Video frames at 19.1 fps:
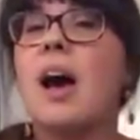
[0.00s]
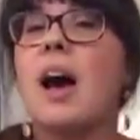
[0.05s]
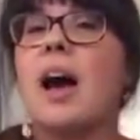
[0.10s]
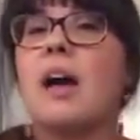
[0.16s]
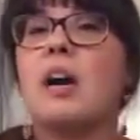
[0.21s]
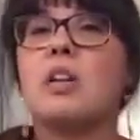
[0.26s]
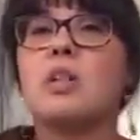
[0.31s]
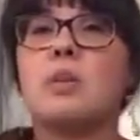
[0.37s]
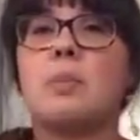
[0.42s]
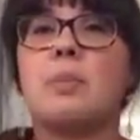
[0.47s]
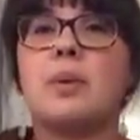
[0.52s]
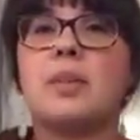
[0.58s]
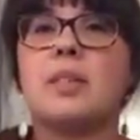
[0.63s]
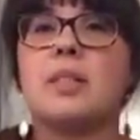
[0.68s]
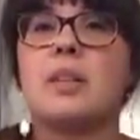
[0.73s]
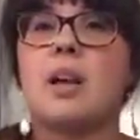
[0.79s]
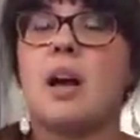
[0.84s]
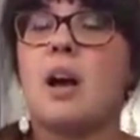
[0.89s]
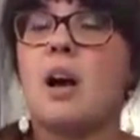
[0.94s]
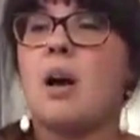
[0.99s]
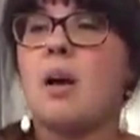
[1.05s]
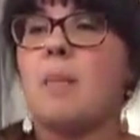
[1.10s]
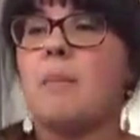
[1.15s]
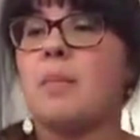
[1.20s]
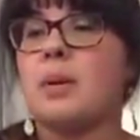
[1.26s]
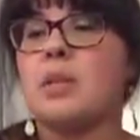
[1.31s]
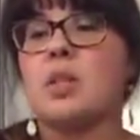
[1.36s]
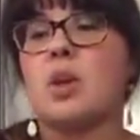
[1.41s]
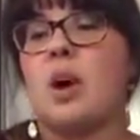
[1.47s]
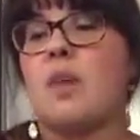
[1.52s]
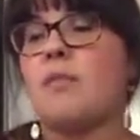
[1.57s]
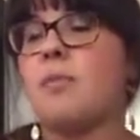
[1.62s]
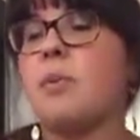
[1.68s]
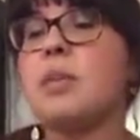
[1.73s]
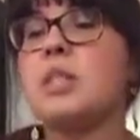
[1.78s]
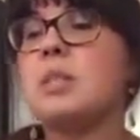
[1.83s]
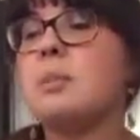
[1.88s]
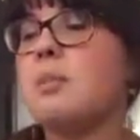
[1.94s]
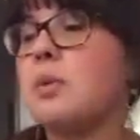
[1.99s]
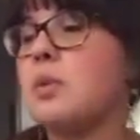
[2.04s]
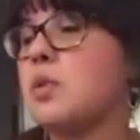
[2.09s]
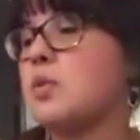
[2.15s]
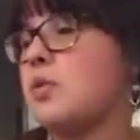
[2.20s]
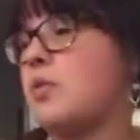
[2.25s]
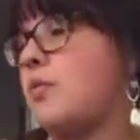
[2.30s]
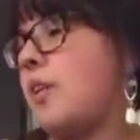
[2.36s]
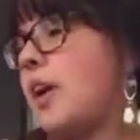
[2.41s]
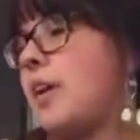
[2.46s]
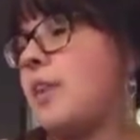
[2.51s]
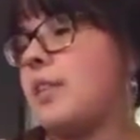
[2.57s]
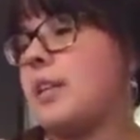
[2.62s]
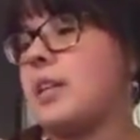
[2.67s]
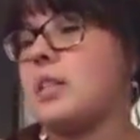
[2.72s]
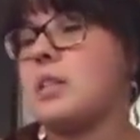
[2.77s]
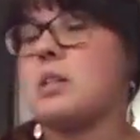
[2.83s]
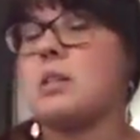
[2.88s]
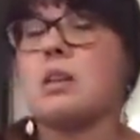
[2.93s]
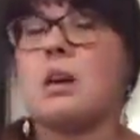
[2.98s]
I also print off printables from various